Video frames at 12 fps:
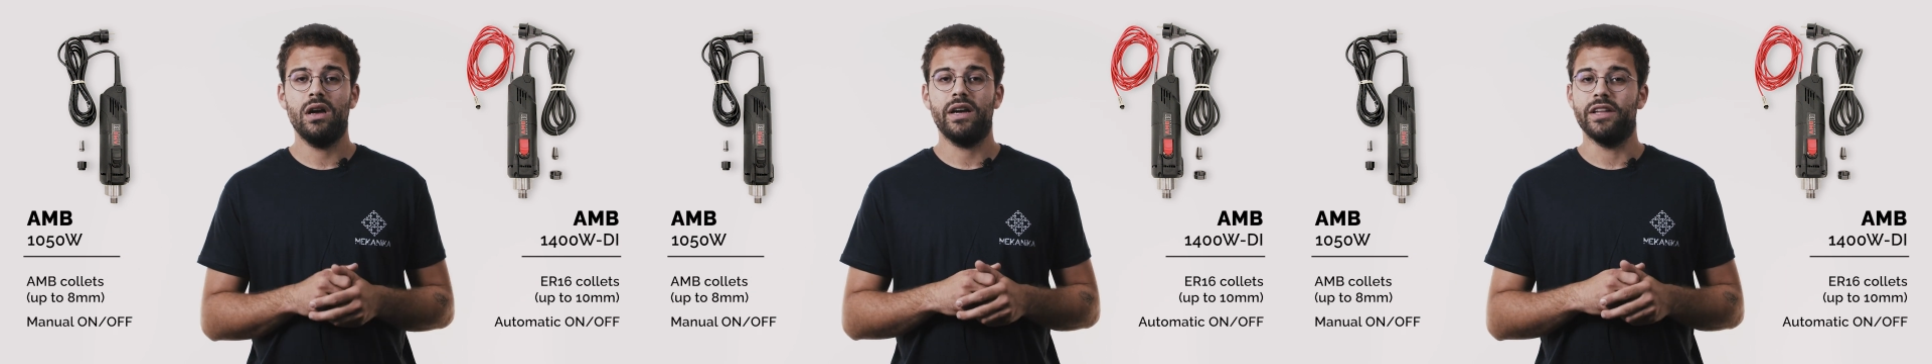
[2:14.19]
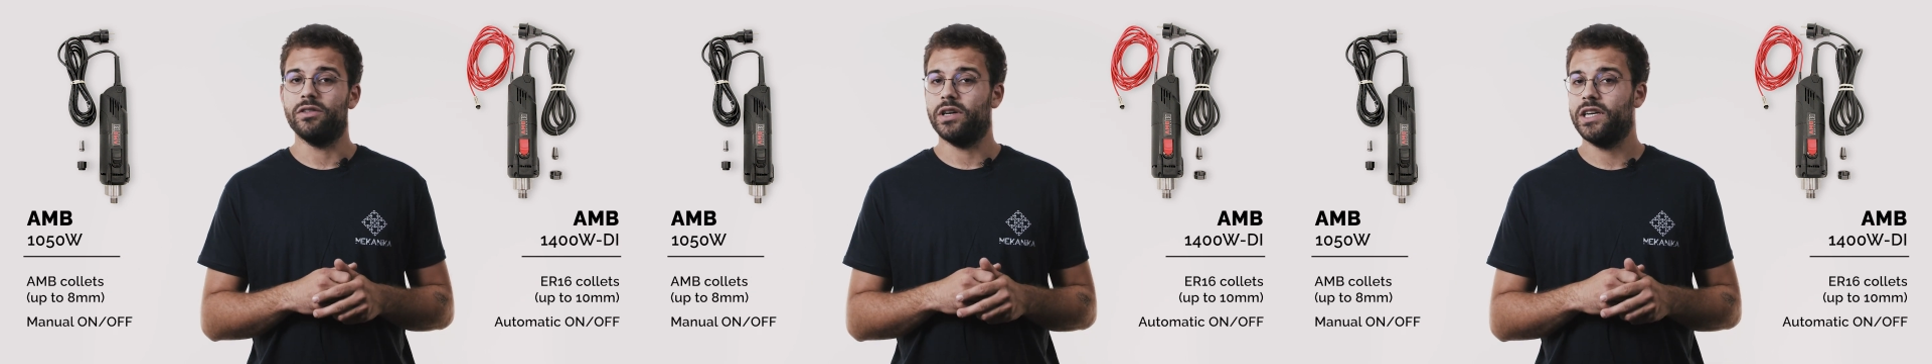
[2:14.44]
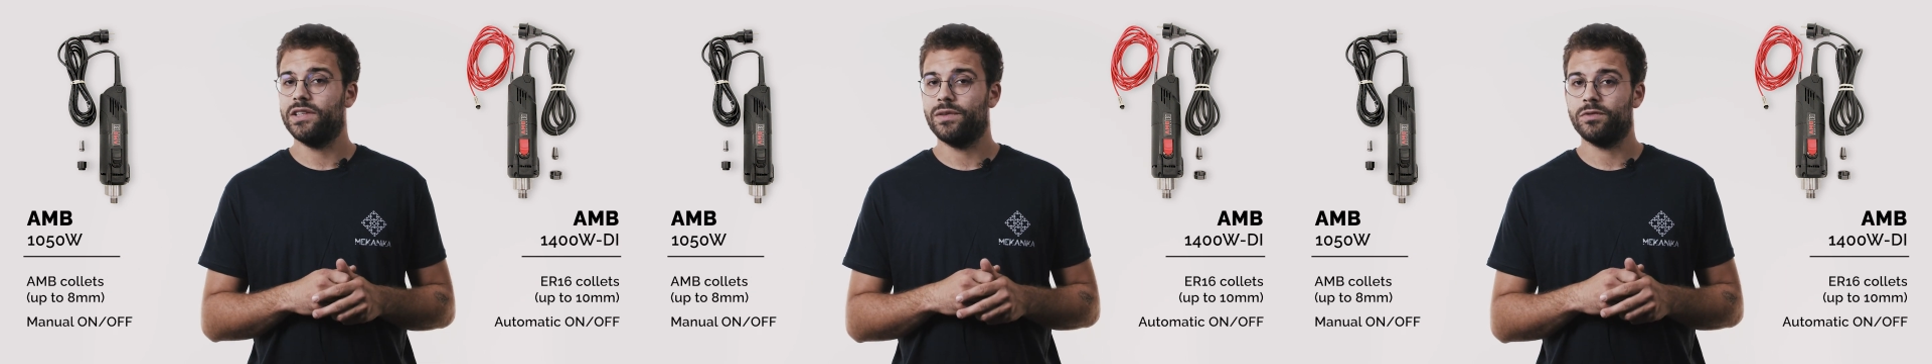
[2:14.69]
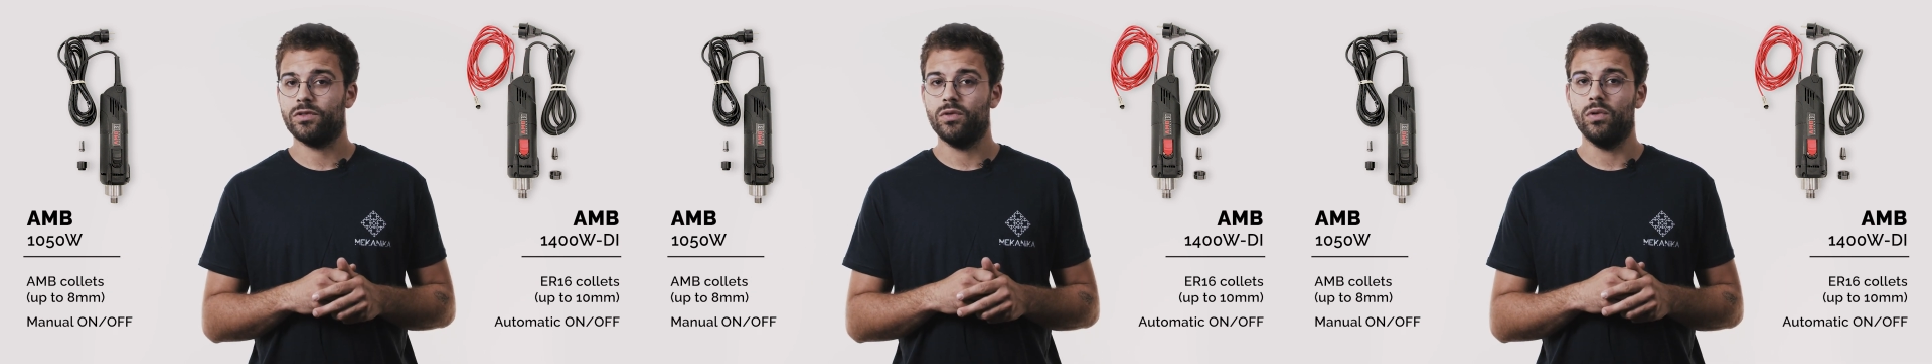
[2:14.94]
get your kids
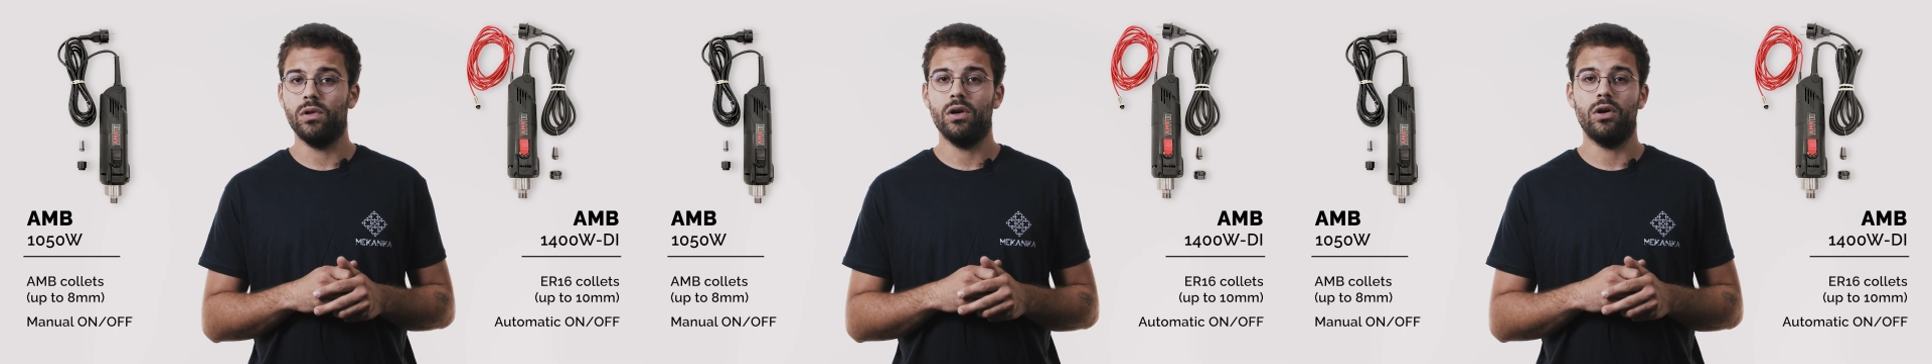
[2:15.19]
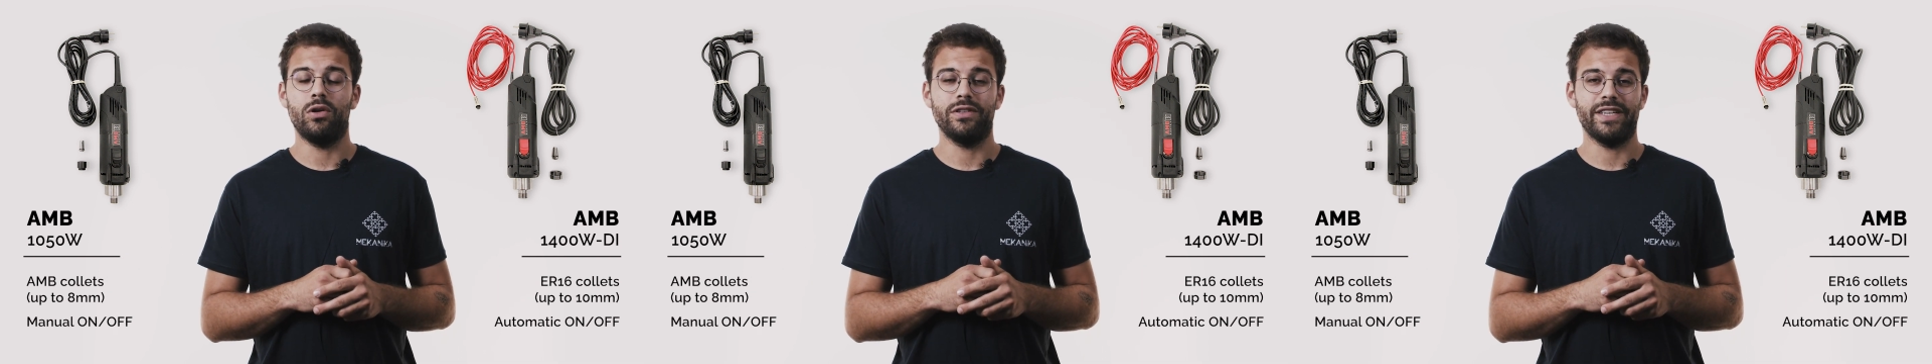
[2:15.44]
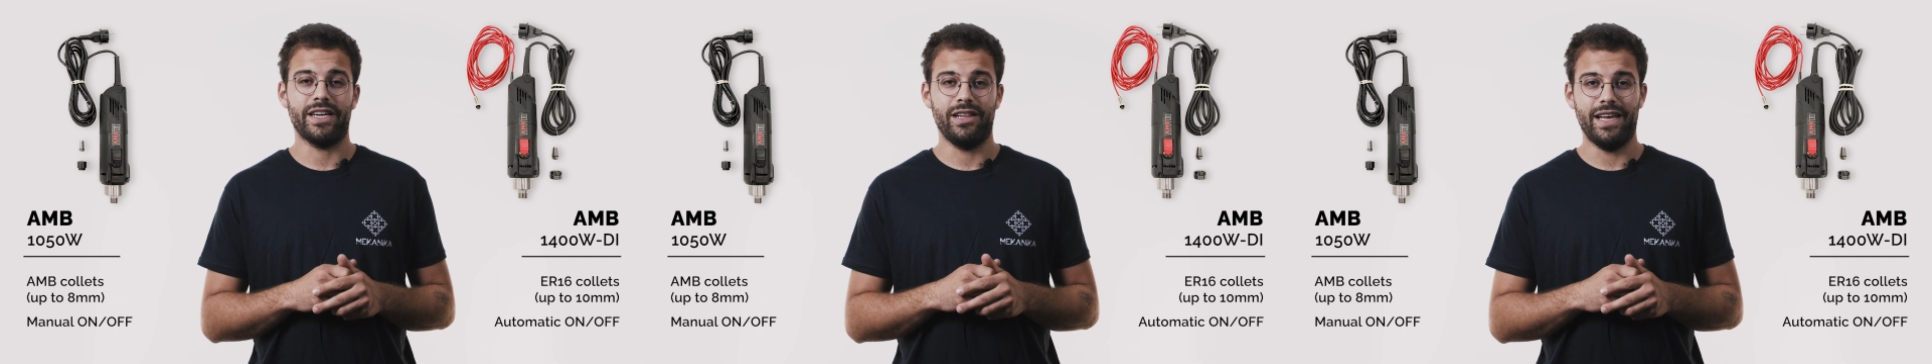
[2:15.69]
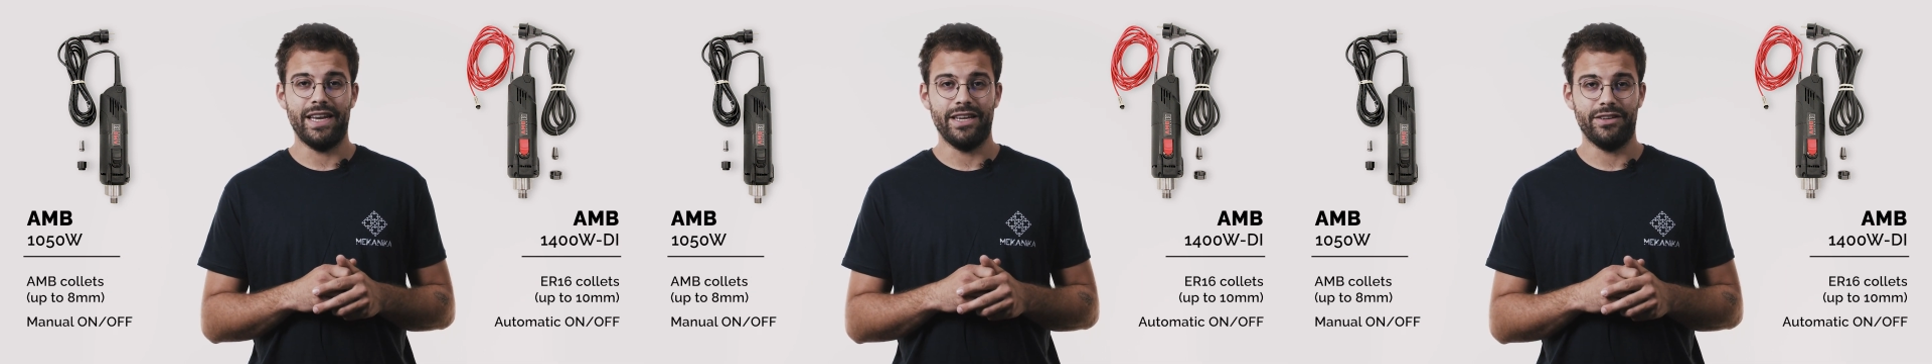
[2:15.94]
from school, or
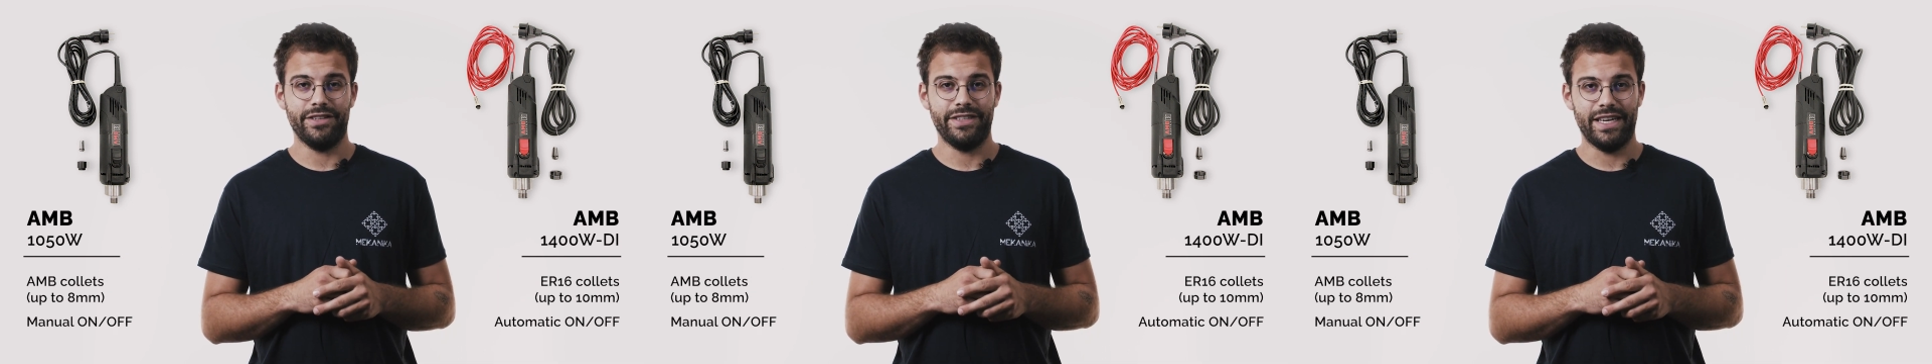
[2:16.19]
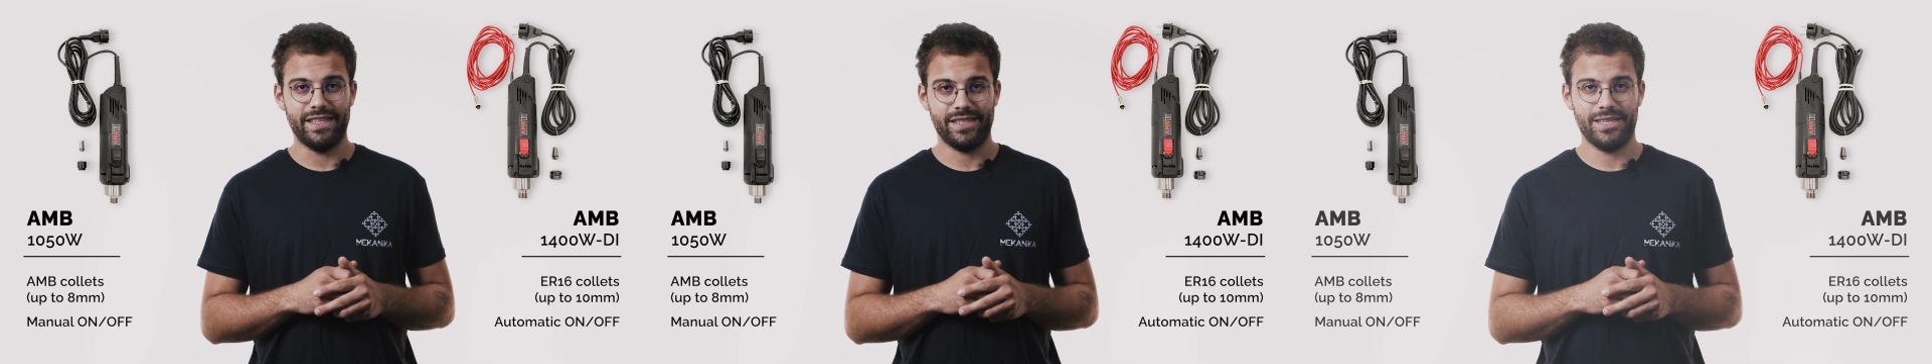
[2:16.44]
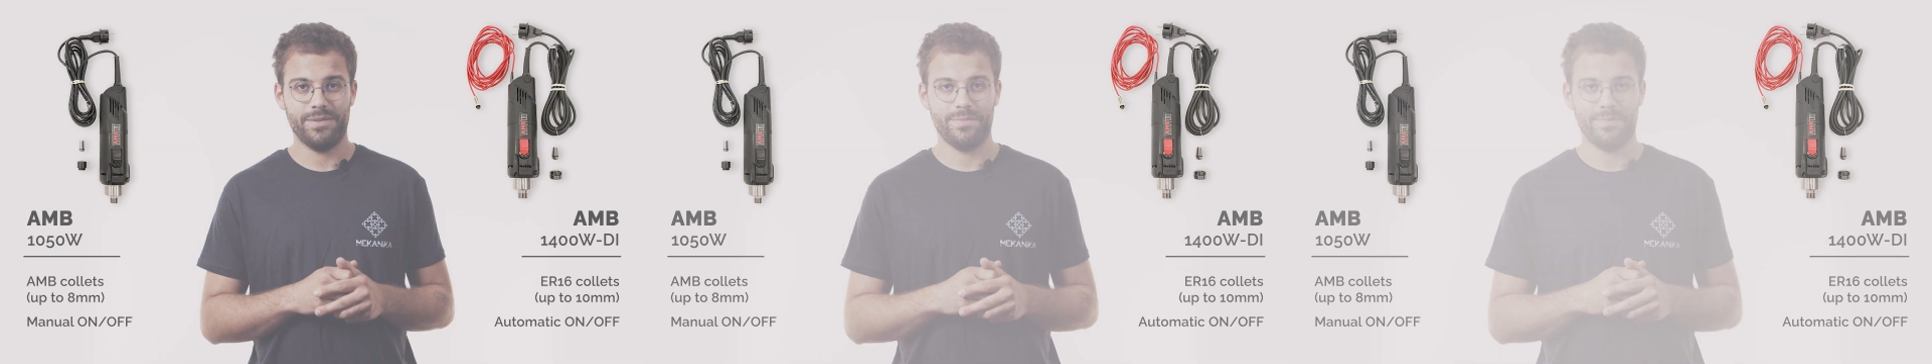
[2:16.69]
tackle any other task.